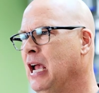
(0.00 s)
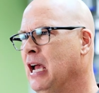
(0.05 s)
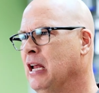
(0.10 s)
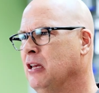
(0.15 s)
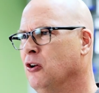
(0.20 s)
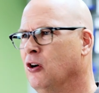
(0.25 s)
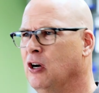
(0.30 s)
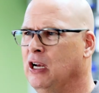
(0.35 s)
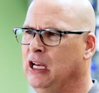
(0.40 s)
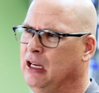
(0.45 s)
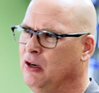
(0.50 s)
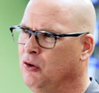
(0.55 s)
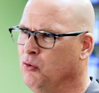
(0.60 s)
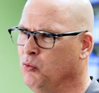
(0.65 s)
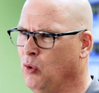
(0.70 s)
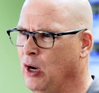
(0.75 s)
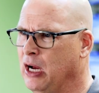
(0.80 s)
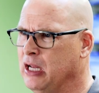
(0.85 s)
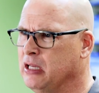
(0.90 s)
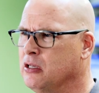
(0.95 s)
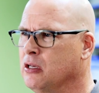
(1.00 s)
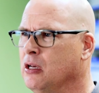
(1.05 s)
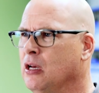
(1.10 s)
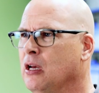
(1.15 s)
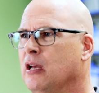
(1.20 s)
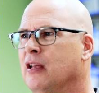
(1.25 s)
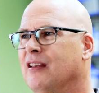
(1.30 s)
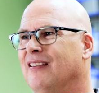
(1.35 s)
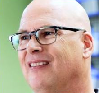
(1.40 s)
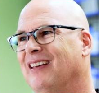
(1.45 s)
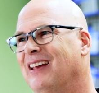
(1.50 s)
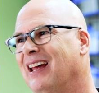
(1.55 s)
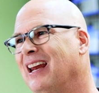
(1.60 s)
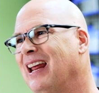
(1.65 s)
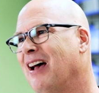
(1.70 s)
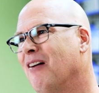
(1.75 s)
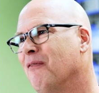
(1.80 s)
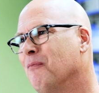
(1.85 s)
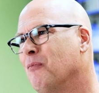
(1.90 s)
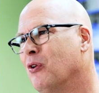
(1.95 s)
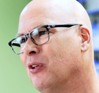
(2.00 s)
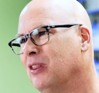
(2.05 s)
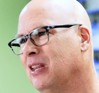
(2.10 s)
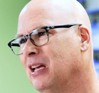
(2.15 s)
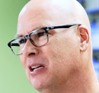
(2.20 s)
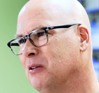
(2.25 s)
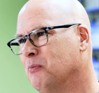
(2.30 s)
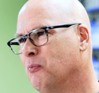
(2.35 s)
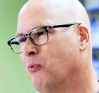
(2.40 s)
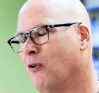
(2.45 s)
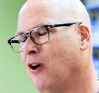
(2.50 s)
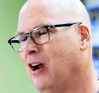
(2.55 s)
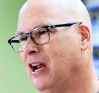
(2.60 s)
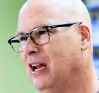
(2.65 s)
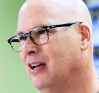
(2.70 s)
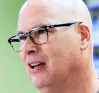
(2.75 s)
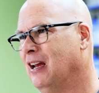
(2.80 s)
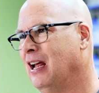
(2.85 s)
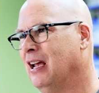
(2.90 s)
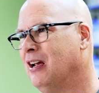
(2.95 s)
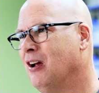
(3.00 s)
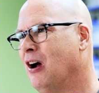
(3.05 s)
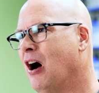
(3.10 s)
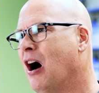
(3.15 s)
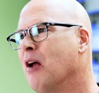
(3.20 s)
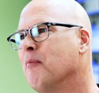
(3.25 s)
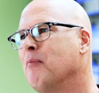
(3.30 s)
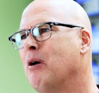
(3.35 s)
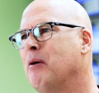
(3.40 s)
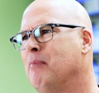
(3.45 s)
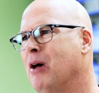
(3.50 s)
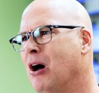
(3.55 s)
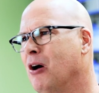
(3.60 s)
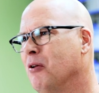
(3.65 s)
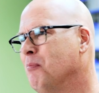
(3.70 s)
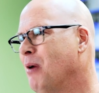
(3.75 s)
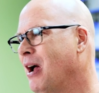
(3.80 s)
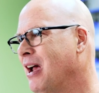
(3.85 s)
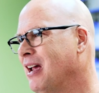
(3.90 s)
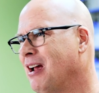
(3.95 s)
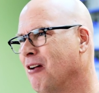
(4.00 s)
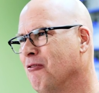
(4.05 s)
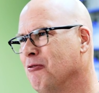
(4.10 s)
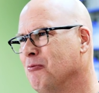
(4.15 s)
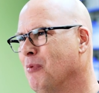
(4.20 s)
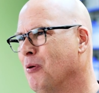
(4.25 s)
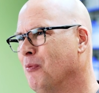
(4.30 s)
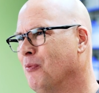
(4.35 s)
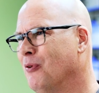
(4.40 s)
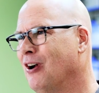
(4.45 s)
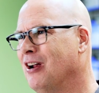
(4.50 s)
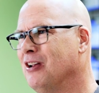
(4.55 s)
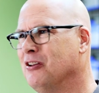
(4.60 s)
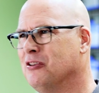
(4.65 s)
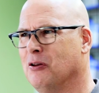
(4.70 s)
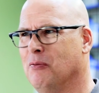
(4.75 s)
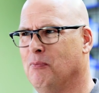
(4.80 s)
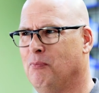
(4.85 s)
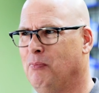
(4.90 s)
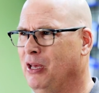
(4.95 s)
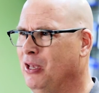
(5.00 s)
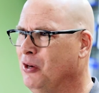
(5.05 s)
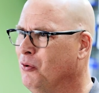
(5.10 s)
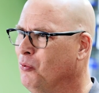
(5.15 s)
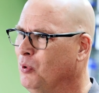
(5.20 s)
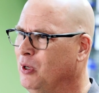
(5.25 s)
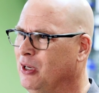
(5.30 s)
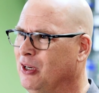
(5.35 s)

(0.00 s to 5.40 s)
and you're hitting ruts, you're gonna have more things break. Like on my mountain bike, I remember I used to bend